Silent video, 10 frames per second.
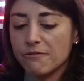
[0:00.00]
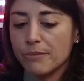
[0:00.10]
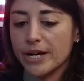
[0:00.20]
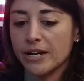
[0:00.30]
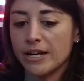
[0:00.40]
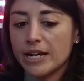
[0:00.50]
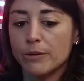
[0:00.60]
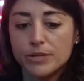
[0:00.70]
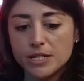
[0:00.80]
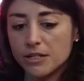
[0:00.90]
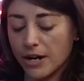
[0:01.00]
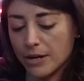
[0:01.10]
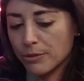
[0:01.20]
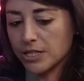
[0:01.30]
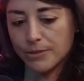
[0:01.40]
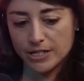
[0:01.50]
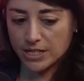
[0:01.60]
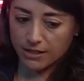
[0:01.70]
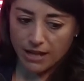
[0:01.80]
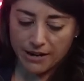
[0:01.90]
But it was an incredible experience in
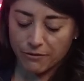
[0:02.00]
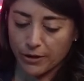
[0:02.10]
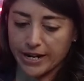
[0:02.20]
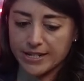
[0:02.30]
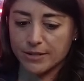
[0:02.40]
a lot of ways.